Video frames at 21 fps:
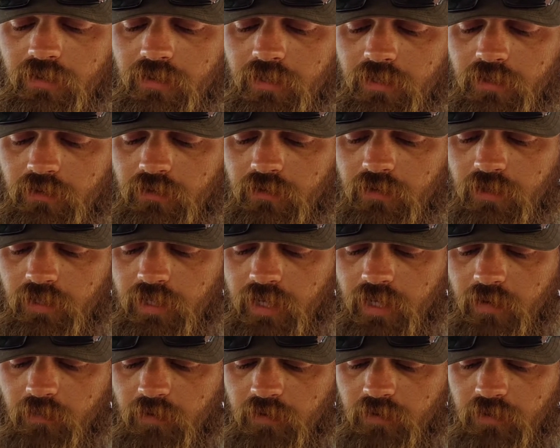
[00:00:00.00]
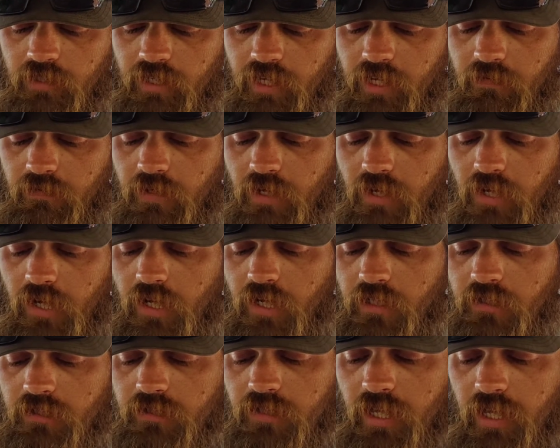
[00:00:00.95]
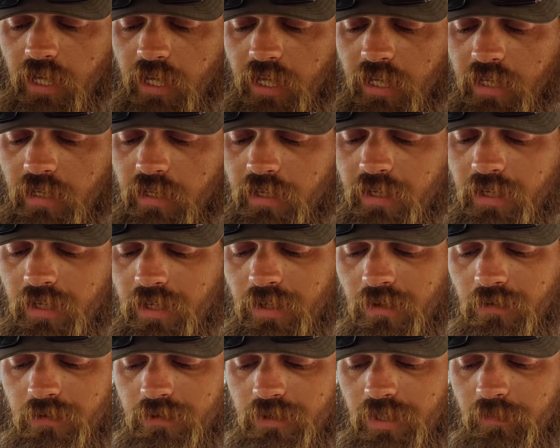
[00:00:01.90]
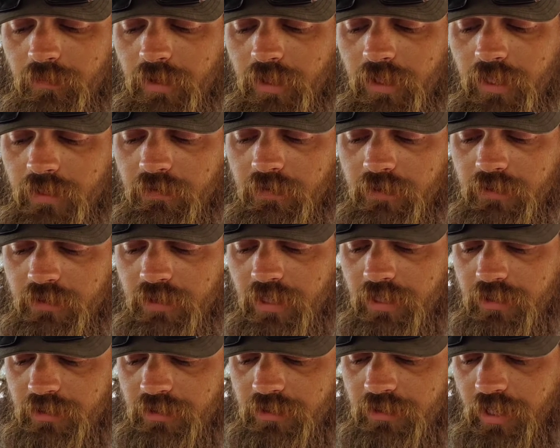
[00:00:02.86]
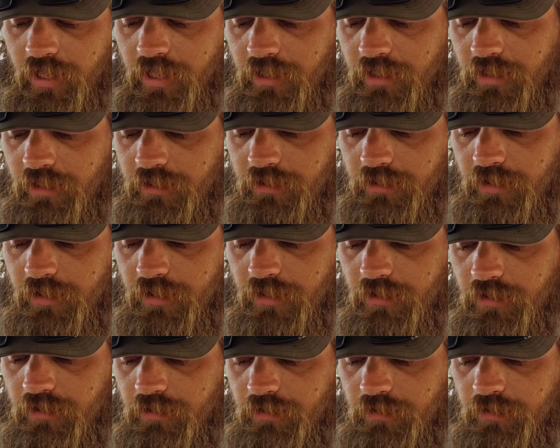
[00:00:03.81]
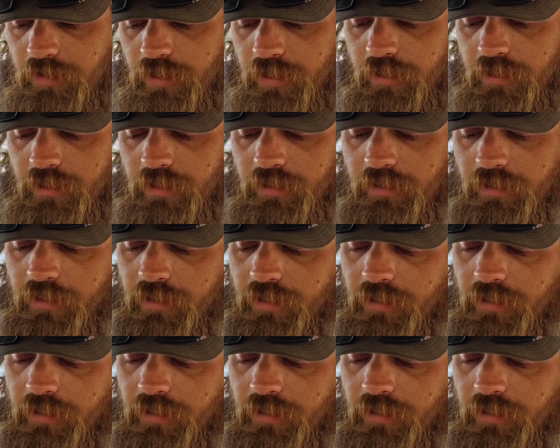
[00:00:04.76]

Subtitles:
This one happens to have the OS 8, which I believe is a stainless steel, and